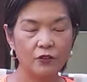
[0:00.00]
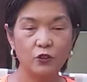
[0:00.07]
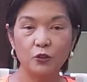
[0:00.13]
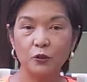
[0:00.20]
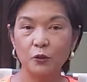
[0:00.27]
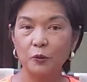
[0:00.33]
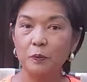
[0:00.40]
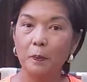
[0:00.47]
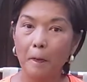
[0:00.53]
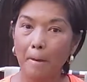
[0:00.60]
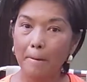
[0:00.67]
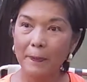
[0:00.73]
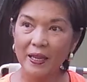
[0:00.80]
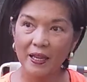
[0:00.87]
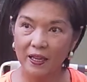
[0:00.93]
to
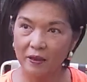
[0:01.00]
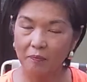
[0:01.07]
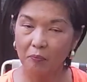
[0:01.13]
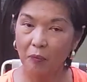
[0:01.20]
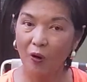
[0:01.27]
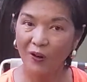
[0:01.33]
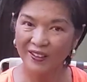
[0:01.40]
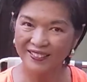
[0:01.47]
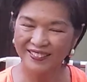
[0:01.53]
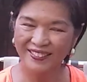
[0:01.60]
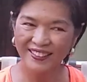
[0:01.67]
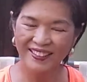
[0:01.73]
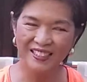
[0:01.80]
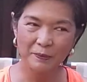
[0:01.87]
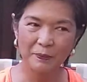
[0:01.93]
be
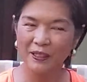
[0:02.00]
monetized.